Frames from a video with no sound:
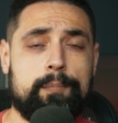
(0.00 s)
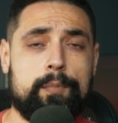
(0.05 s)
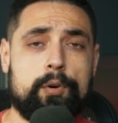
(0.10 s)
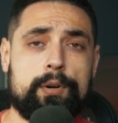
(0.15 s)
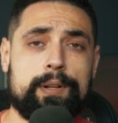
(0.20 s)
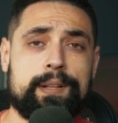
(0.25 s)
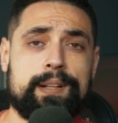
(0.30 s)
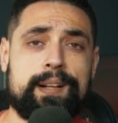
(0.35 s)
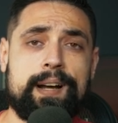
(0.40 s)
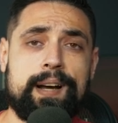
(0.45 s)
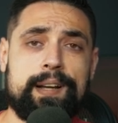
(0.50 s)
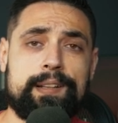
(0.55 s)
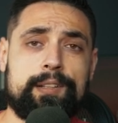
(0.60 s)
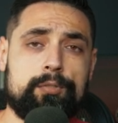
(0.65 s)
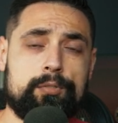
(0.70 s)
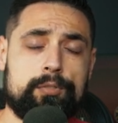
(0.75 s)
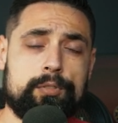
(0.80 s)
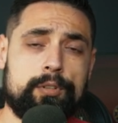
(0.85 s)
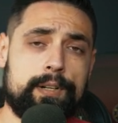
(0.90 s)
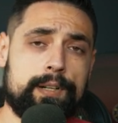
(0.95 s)
more uncut
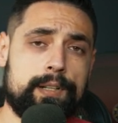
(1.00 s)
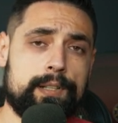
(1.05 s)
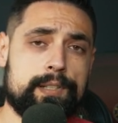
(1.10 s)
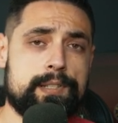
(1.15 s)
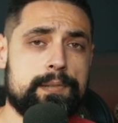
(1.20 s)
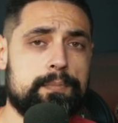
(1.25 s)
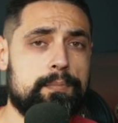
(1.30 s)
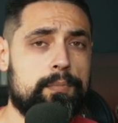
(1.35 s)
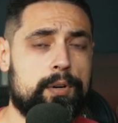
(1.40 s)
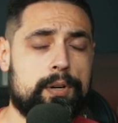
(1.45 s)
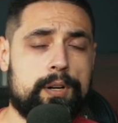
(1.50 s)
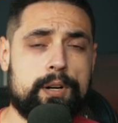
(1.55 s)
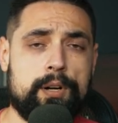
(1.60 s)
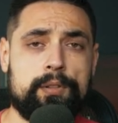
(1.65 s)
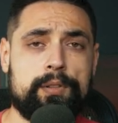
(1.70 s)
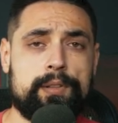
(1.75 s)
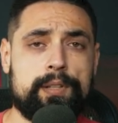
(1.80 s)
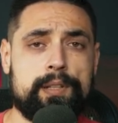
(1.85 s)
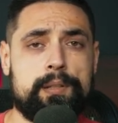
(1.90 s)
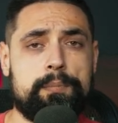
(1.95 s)
tutorials, more
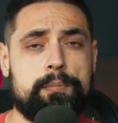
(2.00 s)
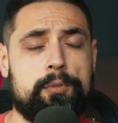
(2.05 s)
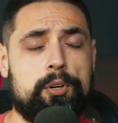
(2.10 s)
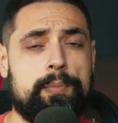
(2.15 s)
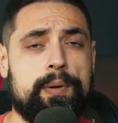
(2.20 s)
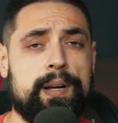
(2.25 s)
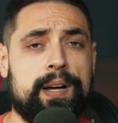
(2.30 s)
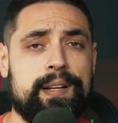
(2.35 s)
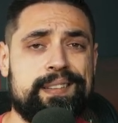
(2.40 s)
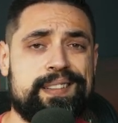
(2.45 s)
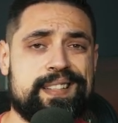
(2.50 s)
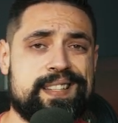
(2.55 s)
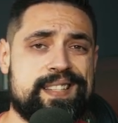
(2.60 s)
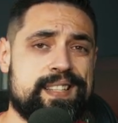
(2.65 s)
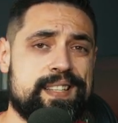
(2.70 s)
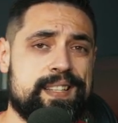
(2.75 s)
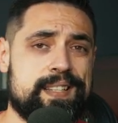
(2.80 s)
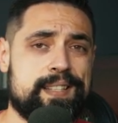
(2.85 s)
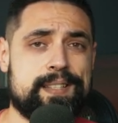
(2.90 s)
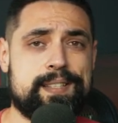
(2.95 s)
content, more behind the
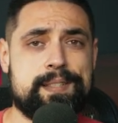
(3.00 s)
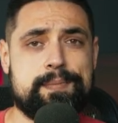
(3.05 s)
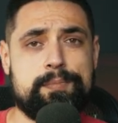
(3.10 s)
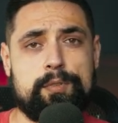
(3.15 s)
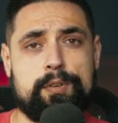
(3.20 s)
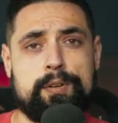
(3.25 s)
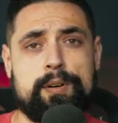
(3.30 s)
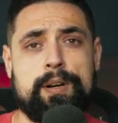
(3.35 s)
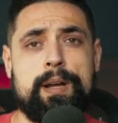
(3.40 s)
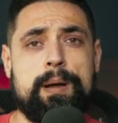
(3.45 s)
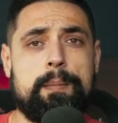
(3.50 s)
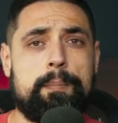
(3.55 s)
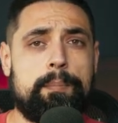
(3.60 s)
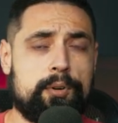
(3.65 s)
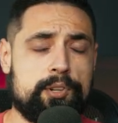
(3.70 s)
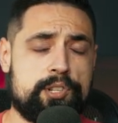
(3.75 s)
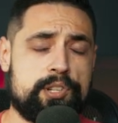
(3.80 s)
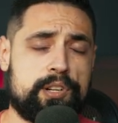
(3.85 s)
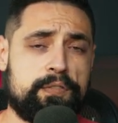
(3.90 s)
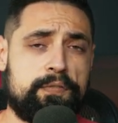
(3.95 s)
scenes, more
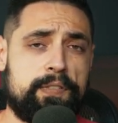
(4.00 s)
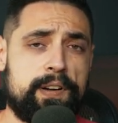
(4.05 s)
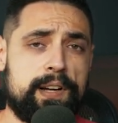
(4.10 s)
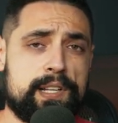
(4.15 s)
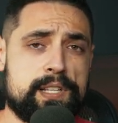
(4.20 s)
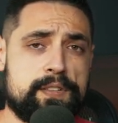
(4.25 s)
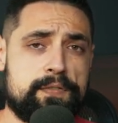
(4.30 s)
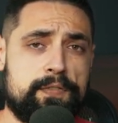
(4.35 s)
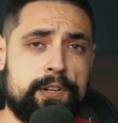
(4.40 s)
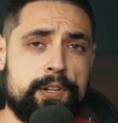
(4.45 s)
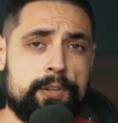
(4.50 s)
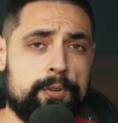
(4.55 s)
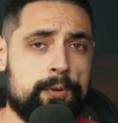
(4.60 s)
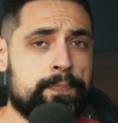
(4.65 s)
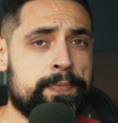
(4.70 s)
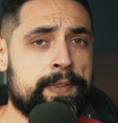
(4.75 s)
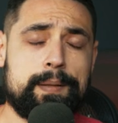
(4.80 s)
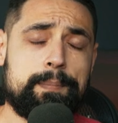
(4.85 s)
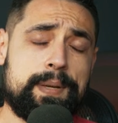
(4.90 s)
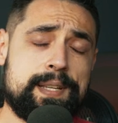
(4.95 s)
project files for you,
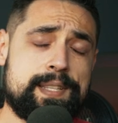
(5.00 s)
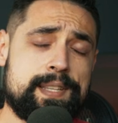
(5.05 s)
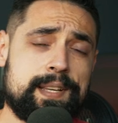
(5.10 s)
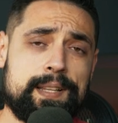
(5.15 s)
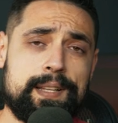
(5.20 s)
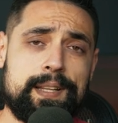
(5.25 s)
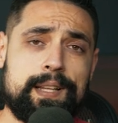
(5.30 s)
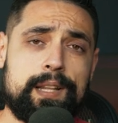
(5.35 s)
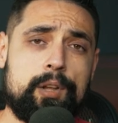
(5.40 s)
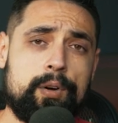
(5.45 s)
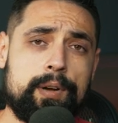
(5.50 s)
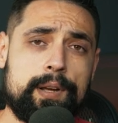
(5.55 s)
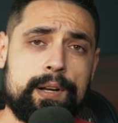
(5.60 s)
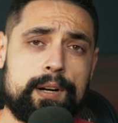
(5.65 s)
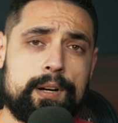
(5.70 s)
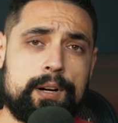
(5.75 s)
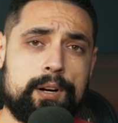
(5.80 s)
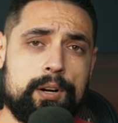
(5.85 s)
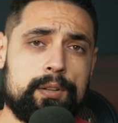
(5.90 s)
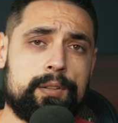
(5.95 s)
and basically a
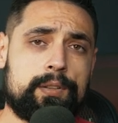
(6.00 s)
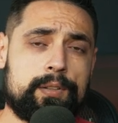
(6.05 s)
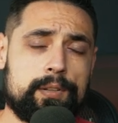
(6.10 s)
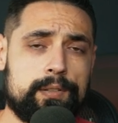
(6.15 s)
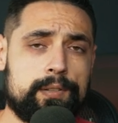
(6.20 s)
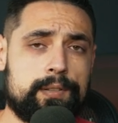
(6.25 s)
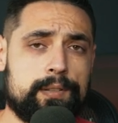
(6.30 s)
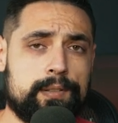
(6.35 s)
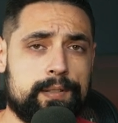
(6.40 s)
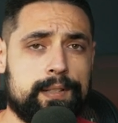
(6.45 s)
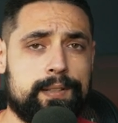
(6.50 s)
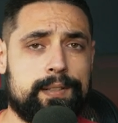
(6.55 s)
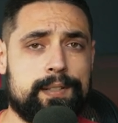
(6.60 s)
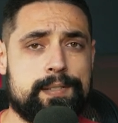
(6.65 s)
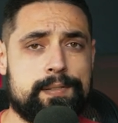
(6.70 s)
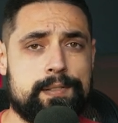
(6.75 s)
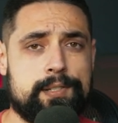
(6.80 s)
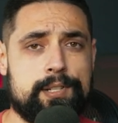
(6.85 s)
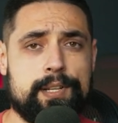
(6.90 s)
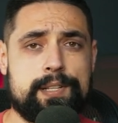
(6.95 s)
longer content that
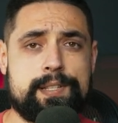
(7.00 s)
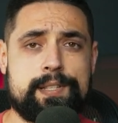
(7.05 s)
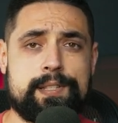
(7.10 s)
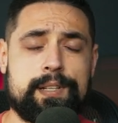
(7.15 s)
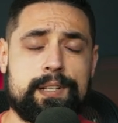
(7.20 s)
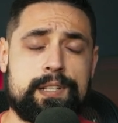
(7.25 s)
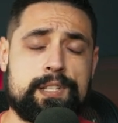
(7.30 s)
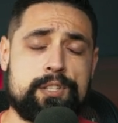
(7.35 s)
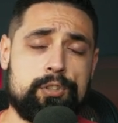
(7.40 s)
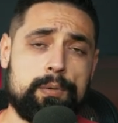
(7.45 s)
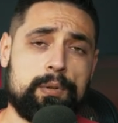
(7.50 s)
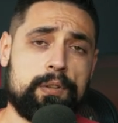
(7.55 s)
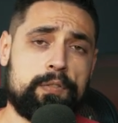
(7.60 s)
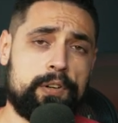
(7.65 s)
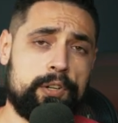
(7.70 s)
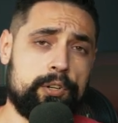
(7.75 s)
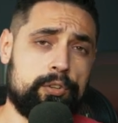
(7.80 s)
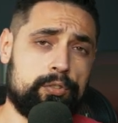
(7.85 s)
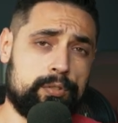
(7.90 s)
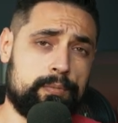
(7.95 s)
is just not suitable
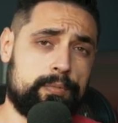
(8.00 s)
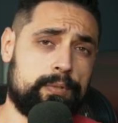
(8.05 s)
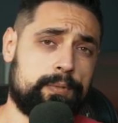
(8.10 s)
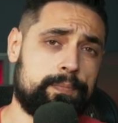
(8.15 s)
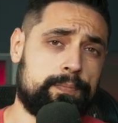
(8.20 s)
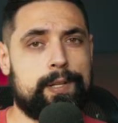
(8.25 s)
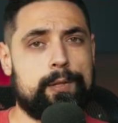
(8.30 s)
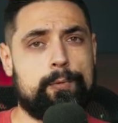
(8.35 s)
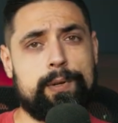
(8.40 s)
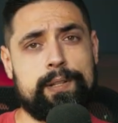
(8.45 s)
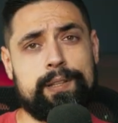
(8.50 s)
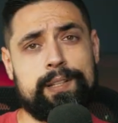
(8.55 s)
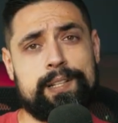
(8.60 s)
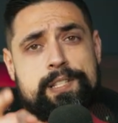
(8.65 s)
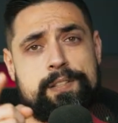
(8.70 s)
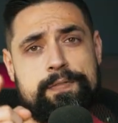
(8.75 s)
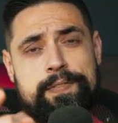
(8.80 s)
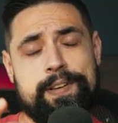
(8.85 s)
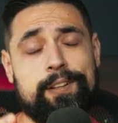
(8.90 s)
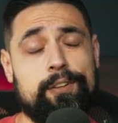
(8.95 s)
for YouTube. And one
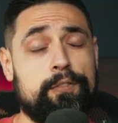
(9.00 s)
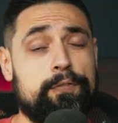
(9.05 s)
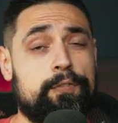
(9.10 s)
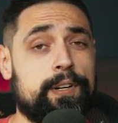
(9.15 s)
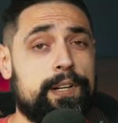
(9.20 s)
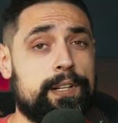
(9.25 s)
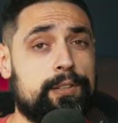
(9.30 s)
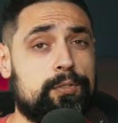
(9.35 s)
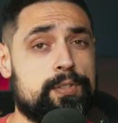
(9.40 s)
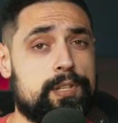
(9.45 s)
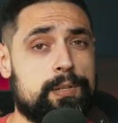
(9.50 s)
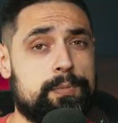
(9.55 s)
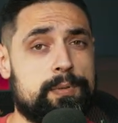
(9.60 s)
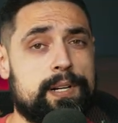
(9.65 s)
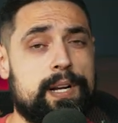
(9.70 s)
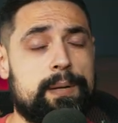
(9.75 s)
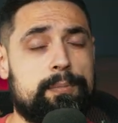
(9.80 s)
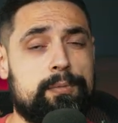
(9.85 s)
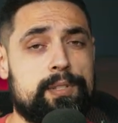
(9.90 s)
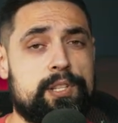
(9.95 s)
last thing, don't forget to
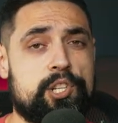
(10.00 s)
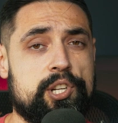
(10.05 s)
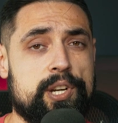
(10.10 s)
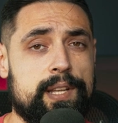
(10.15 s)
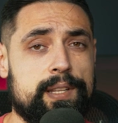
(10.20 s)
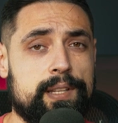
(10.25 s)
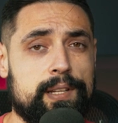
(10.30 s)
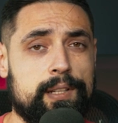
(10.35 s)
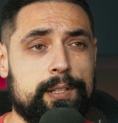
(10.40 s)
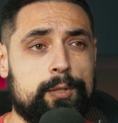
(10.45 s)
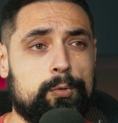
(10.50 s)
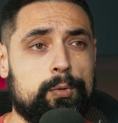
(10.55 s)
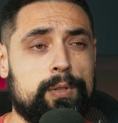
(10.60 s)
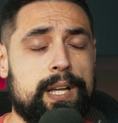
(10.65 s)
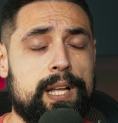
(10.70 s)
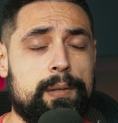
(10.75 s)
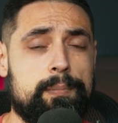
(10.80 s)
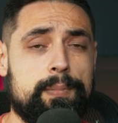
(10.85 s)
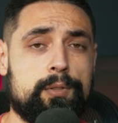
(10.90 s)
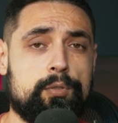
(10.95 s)
subscribe to this channel, it will
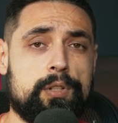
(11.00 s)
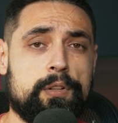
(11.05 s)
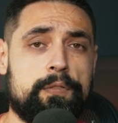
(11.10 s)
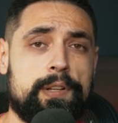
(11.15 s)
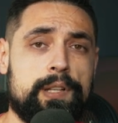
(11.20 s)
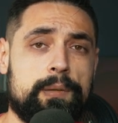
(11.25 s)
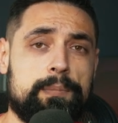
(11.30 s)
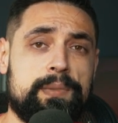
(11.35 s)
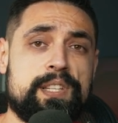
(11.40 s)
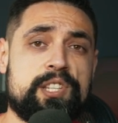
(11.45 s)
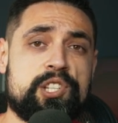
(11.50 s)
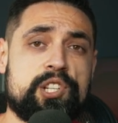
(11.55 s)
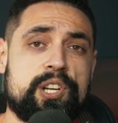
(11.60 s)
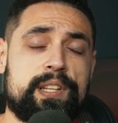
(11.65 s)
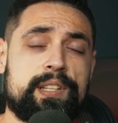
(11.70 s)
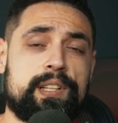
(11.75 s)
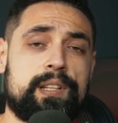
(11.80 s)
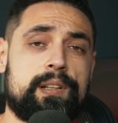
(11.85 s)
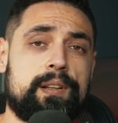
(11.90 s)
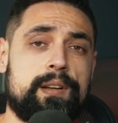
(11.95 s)
help me to develop this
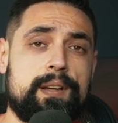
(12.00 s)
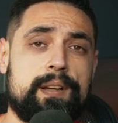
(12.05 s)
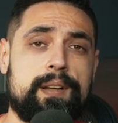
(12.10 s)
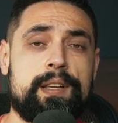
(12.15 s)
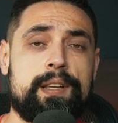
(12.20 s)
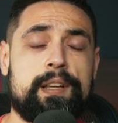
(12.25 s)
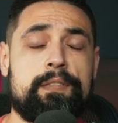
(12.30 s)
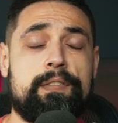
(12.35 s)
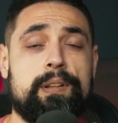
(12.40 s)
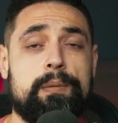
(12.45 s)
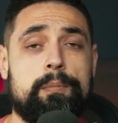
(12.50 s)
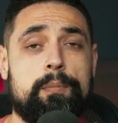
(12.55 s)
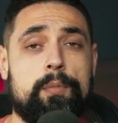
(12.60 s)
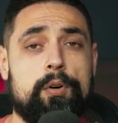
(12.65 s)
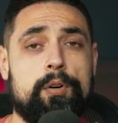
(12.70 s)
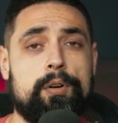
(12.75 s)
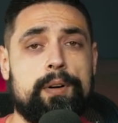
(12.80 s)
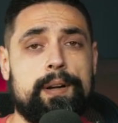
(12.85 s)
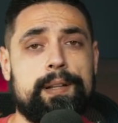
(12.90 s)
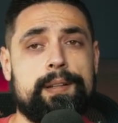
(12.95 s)
channel even
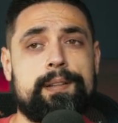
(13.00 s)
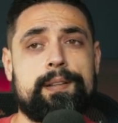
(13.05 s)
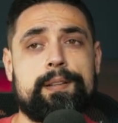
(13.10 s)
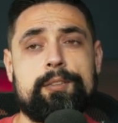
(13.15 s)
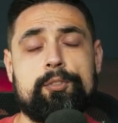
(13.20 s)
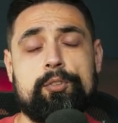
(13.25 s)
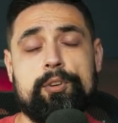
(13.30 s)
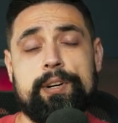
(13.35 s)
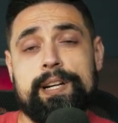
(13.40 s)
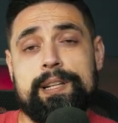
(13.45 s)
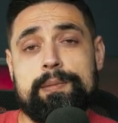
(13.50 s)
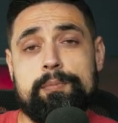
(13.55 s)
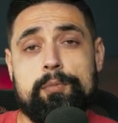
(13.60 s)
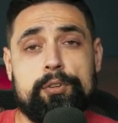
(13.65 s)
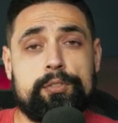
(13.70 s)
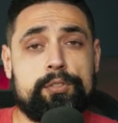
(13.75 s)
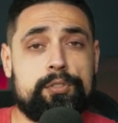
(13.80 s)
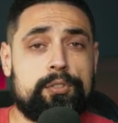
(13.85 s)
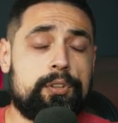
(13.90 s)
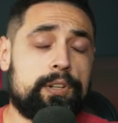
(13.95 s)
more and to create more
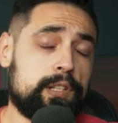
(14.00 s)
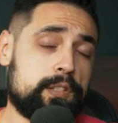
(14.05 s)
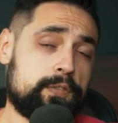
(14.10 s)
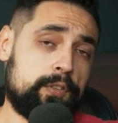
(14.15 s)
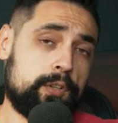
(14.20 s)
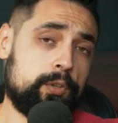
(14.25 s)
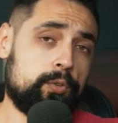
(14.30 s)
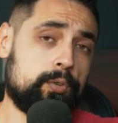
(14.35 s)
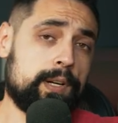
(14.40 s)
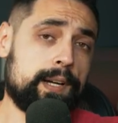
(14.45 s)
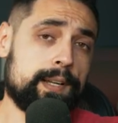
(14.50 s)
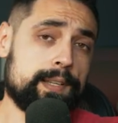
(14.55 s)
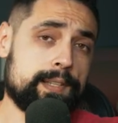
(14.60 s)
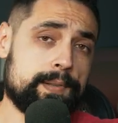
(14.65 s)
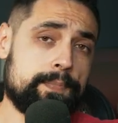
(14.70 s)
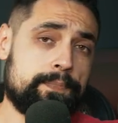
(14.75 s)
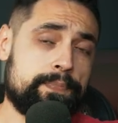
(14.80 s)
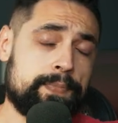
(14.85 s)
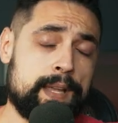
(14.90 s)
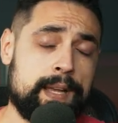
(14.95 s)
tutorials for you guys.
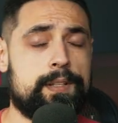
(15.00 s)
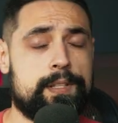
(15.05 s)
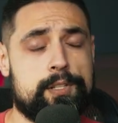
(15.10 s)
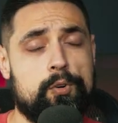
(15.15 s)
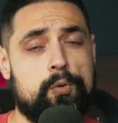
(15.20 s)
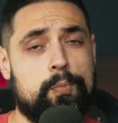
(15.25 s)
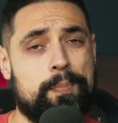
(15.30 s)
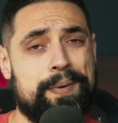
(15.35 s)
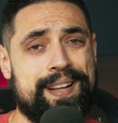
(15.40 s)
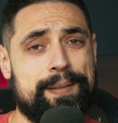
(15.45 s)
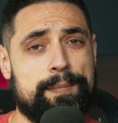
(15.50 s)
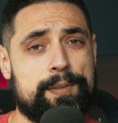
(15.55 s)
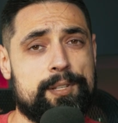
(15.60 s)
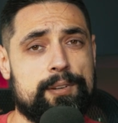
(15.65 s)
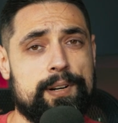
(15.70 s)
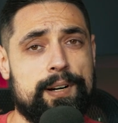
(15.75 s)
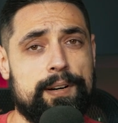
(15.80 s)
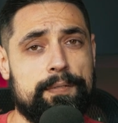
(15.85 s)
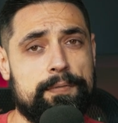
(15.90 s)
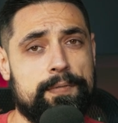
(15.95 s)
So my name is
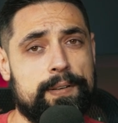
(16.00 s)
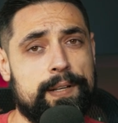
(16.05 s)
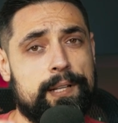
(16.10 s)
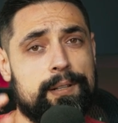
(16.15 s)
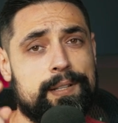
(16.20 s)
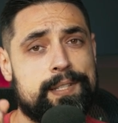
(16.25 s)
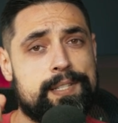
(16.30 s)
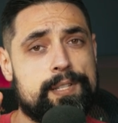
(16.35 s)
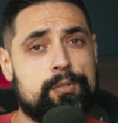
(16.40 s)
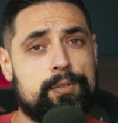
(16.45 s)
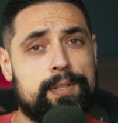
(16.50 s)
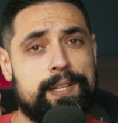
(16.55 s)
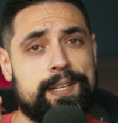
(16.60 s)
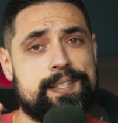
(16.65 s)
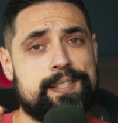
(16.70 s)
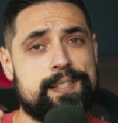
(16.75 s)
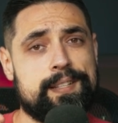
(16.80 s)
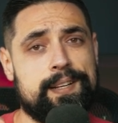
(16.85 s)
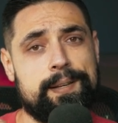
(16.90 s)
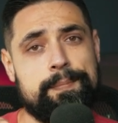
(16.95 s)
Raph and I'll see you
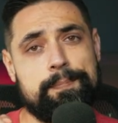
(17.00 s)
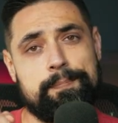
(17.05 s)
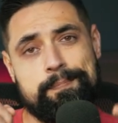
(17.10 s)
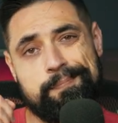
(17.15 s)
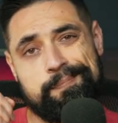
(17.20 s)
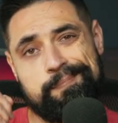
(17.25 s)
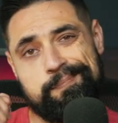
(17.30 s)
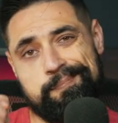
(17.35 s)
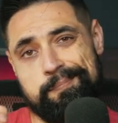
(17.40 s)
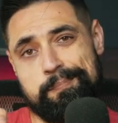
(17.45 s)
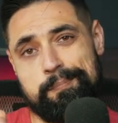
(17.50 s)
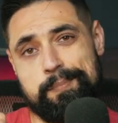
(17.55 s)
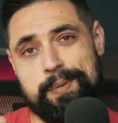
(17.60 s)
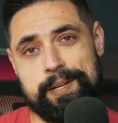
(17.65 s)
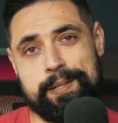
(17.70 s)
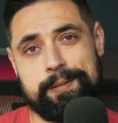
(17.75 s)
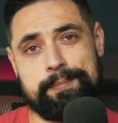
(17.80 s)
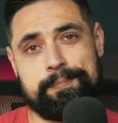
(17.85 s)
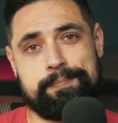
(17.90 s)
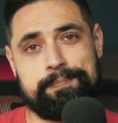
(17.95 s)
next time,
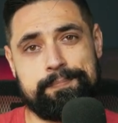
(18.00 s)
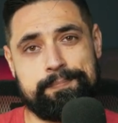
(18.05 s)
bye.